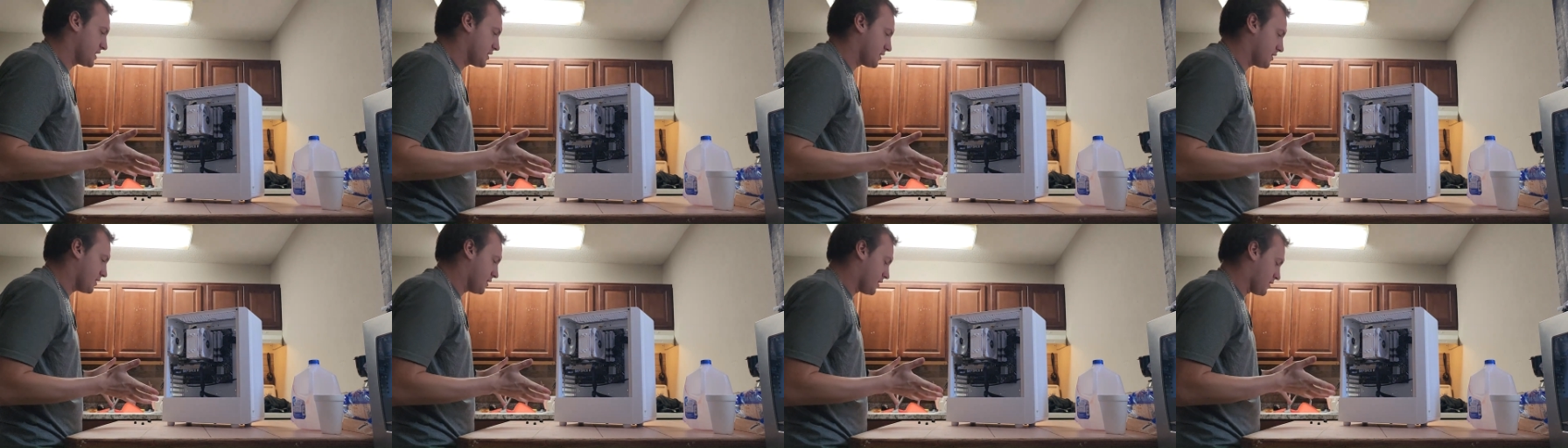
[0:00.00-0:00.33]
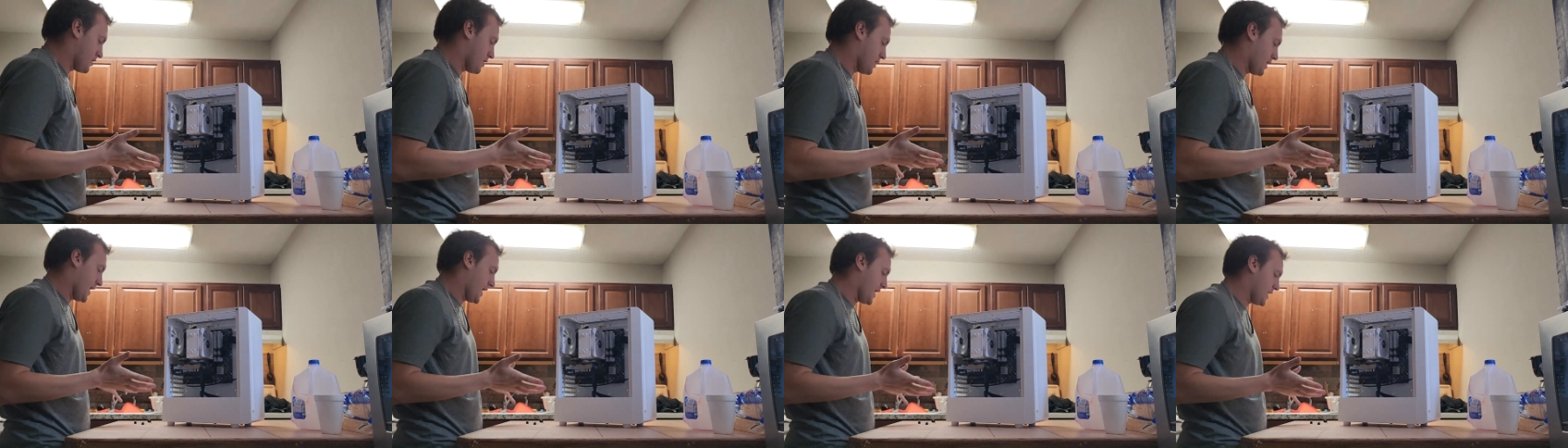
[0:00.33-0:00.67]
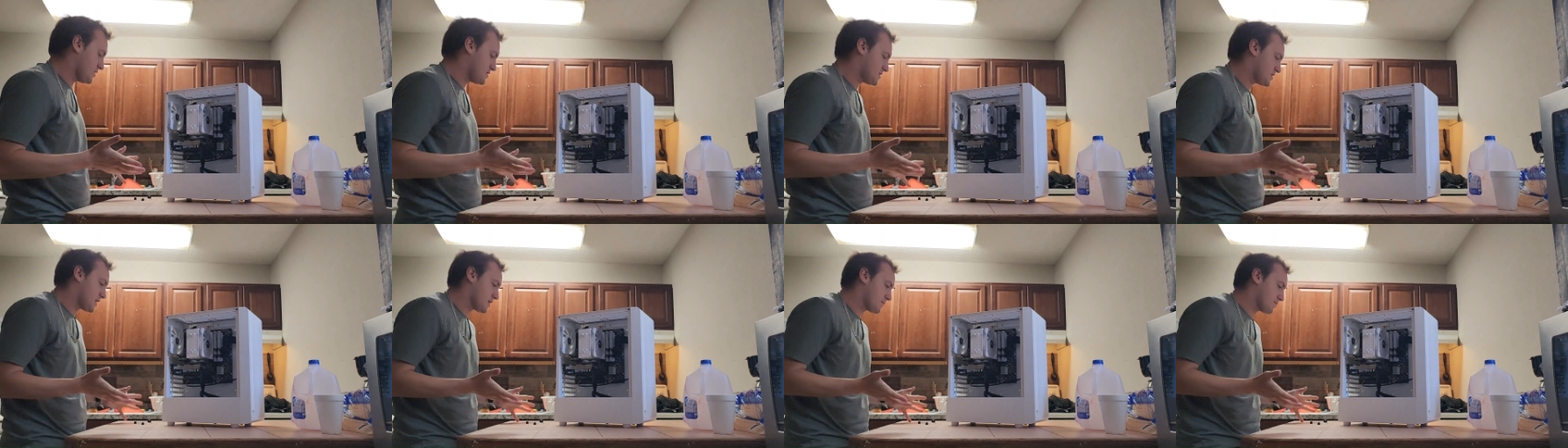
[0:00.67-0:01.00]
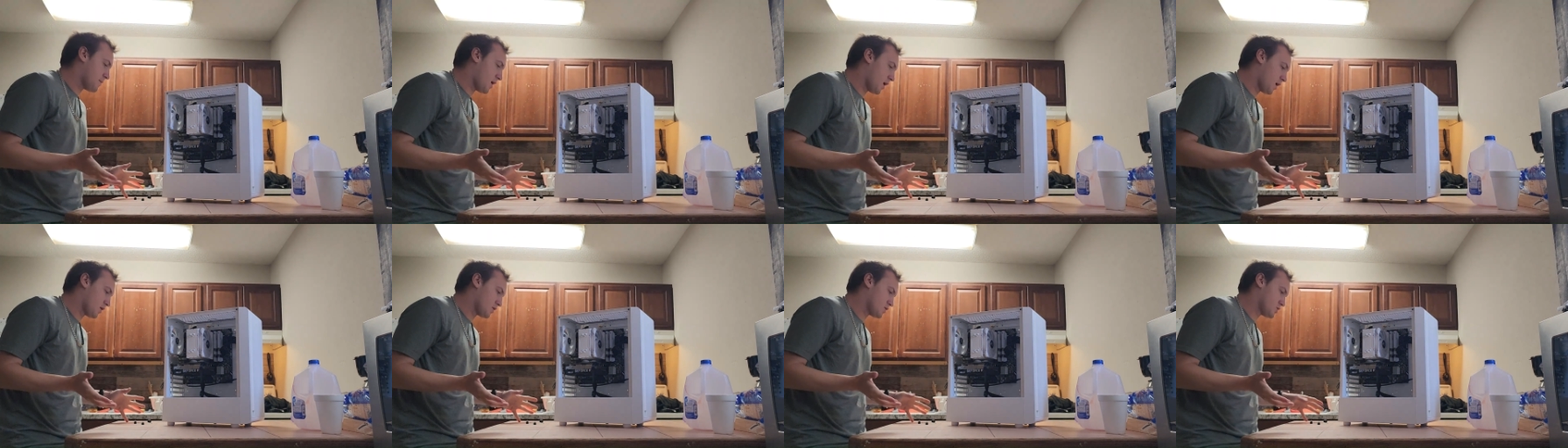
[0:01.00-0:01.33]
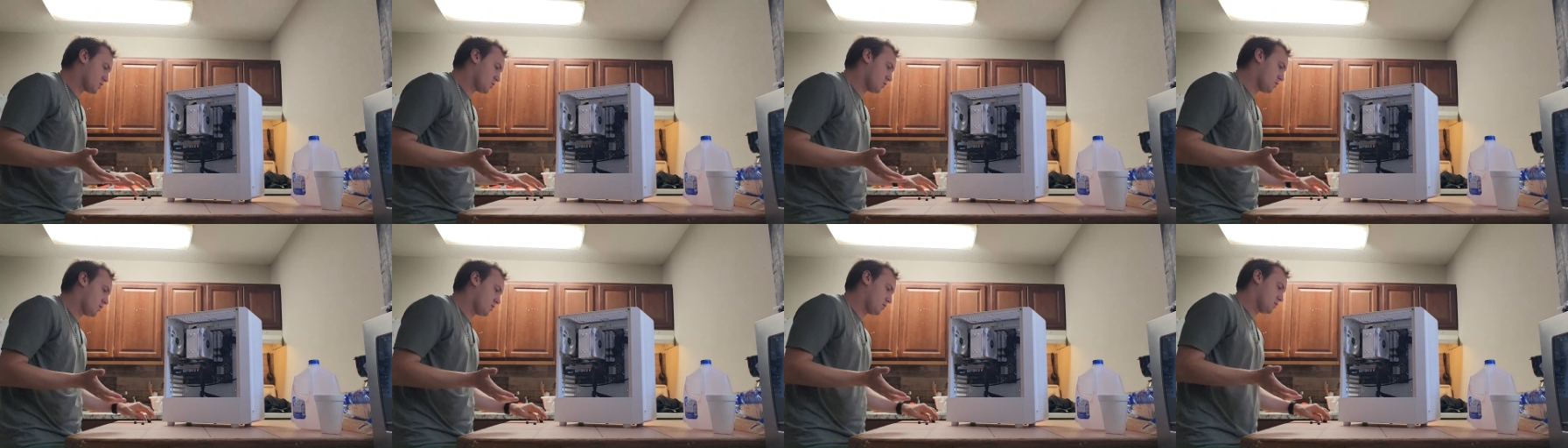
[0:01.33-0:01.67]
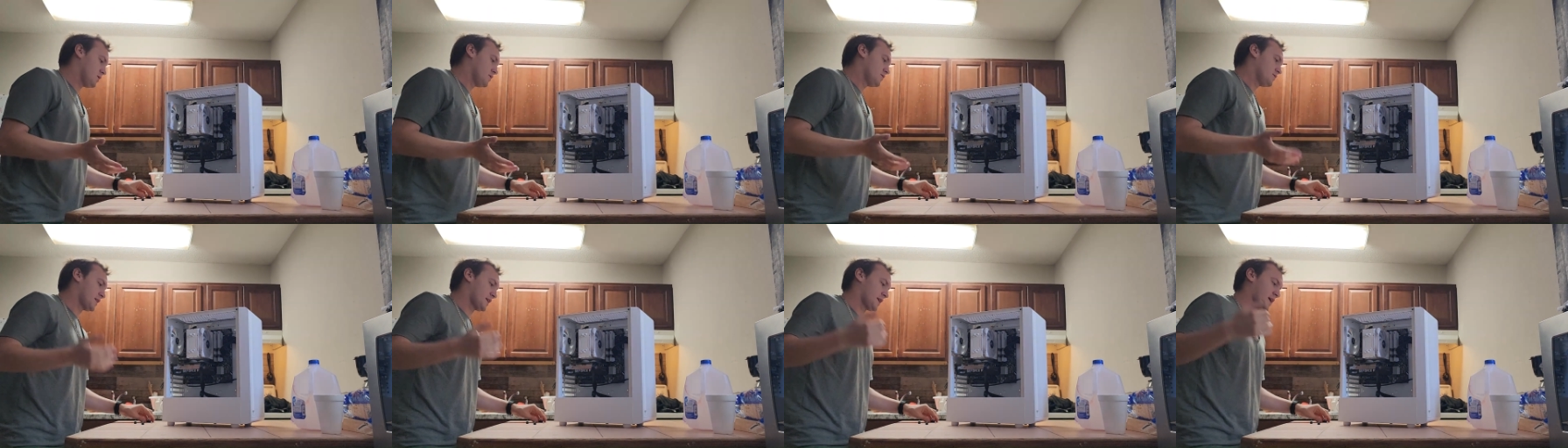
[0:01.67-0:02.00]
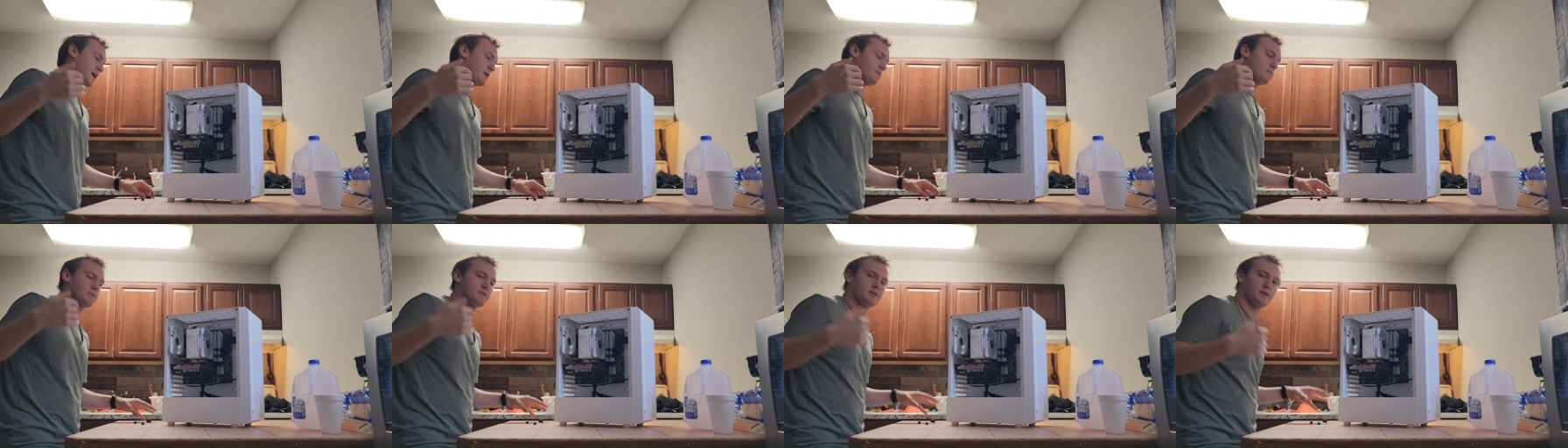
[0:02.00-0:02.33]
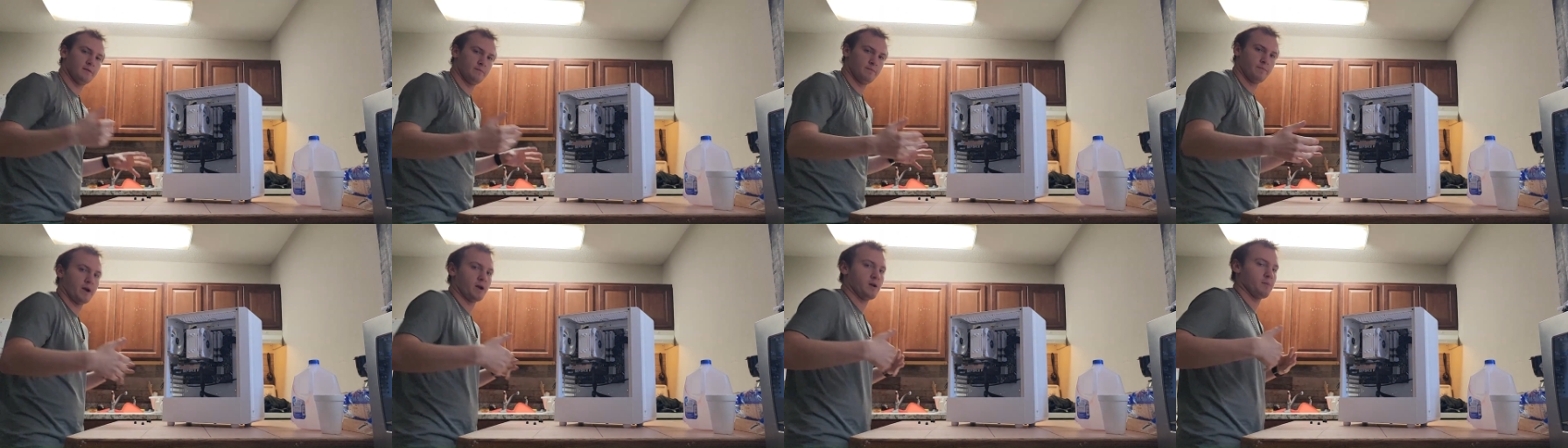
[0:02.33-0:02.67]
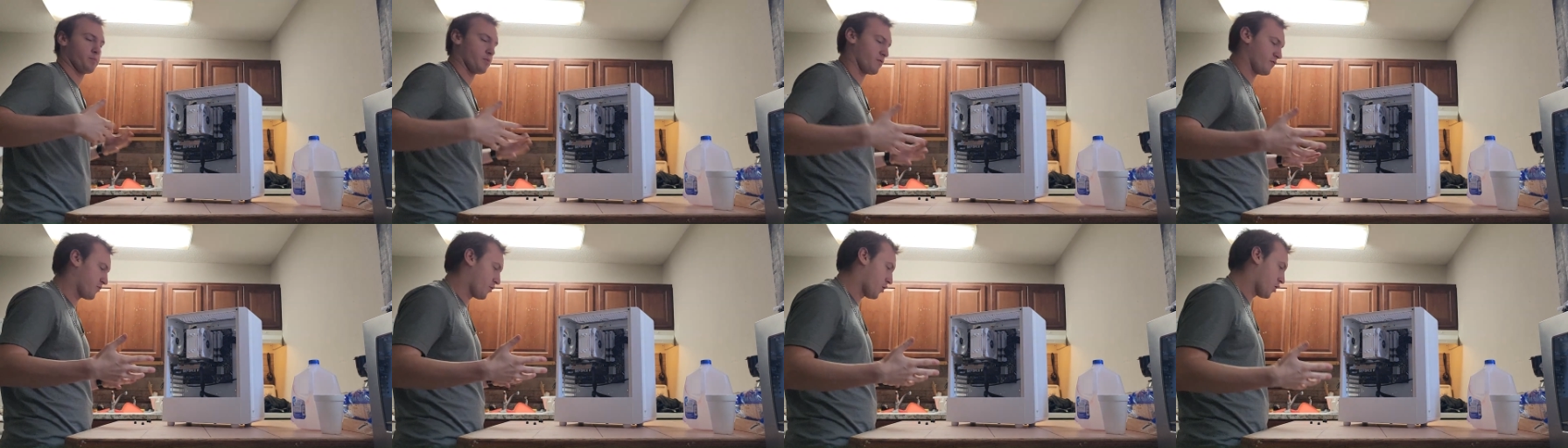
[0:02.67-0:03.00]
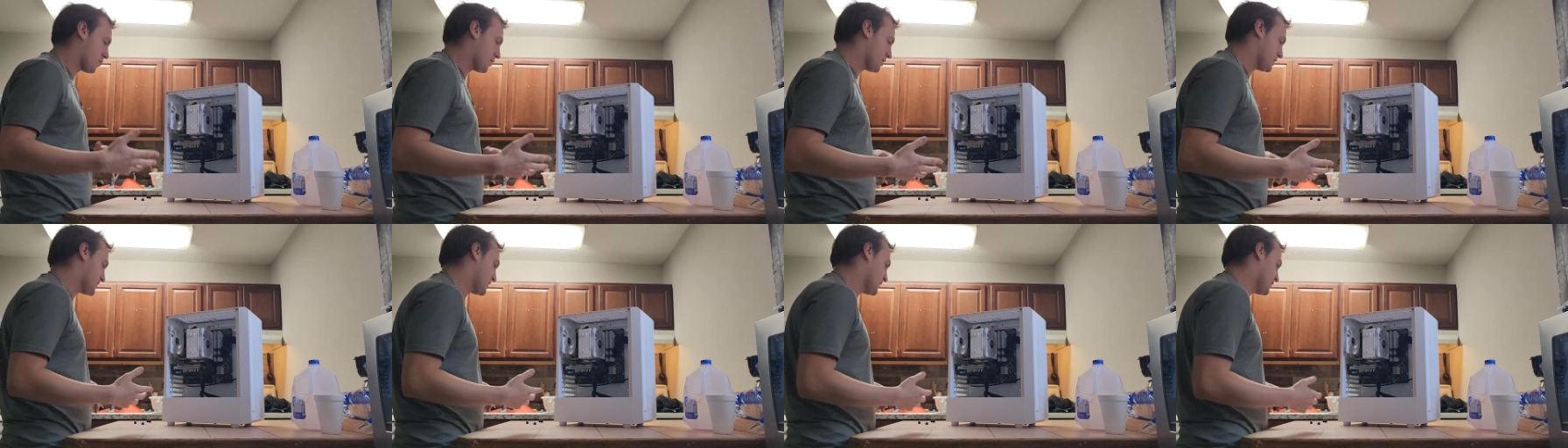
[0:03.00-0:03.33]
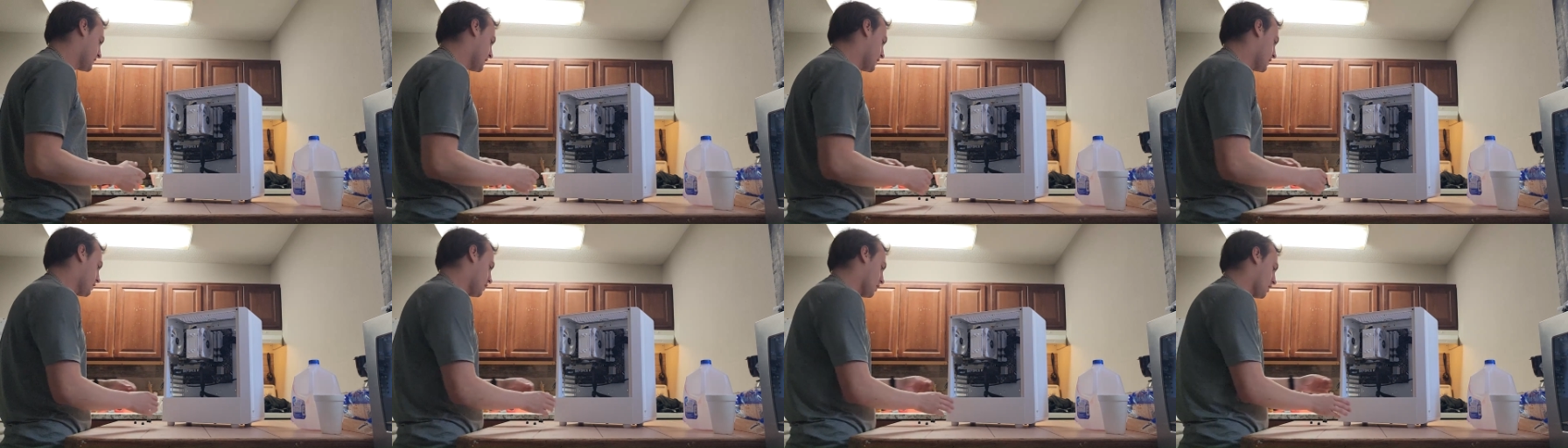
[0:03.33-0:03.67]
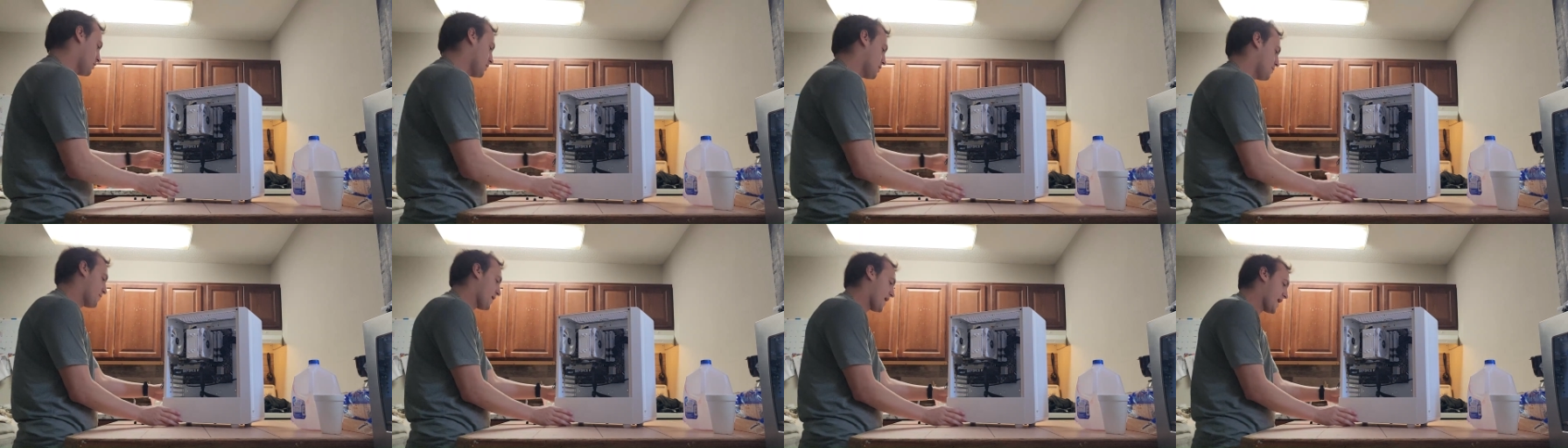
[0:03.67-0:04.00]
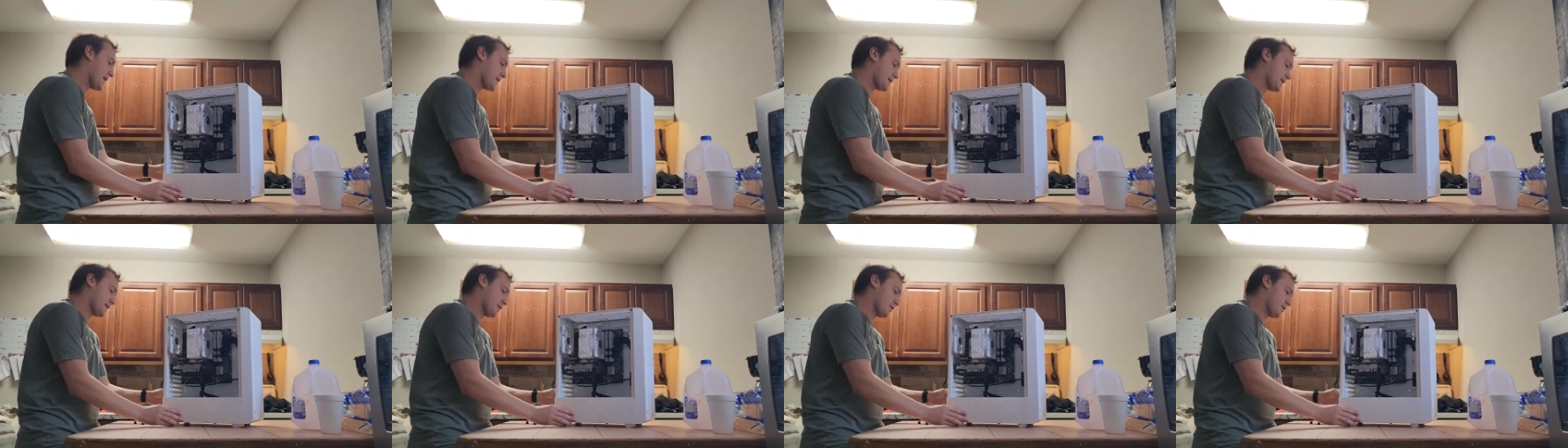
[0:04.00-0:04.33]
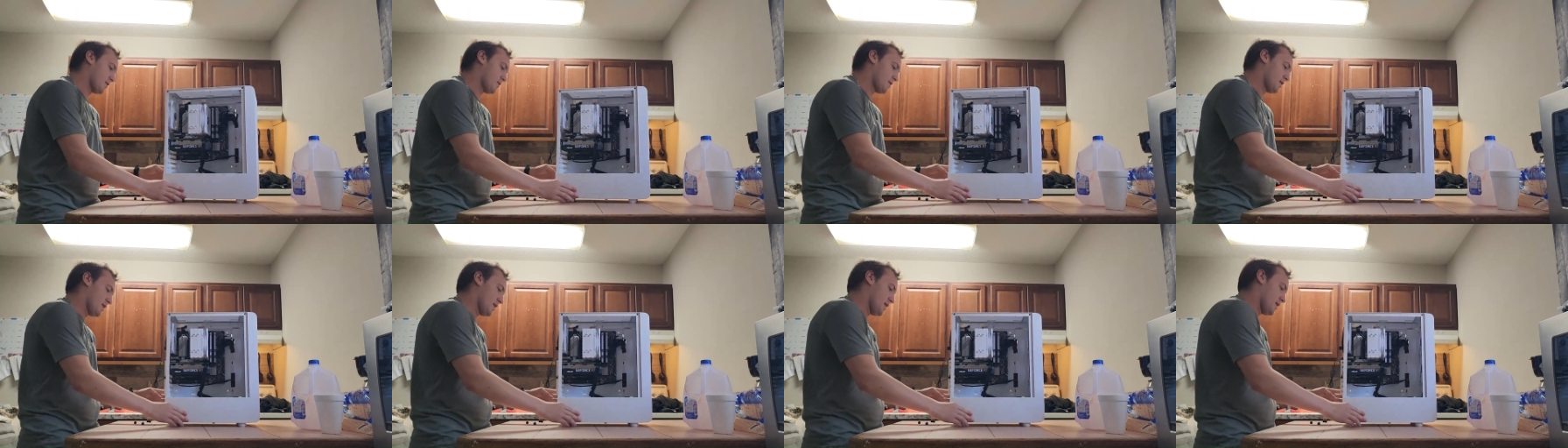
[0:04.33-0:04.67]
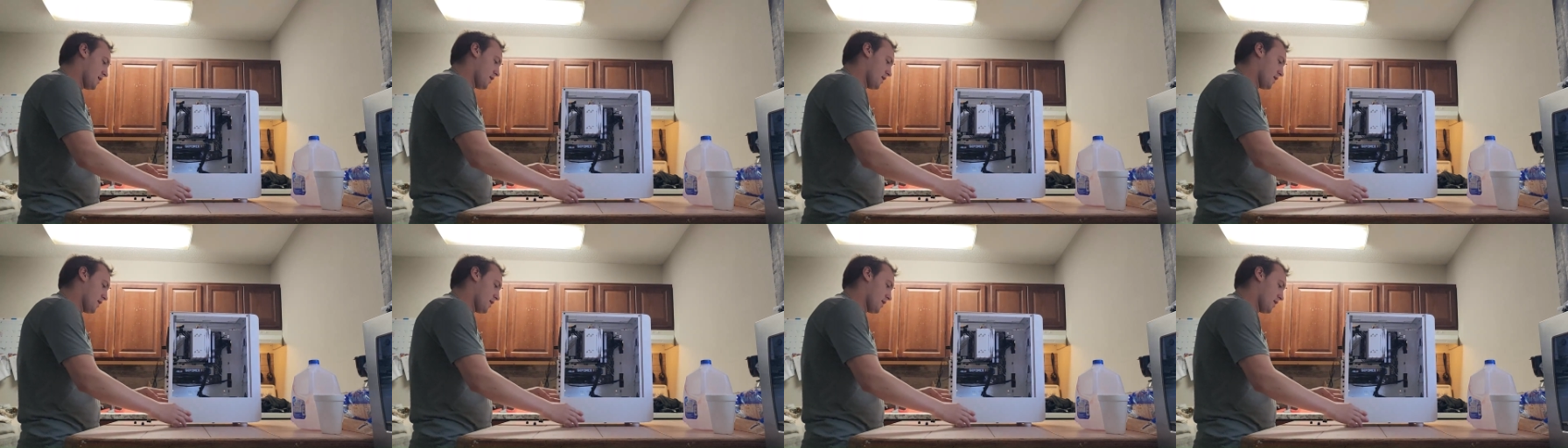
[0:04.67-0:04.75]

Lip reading: a heat sink module to keep the better performance, and then on the back here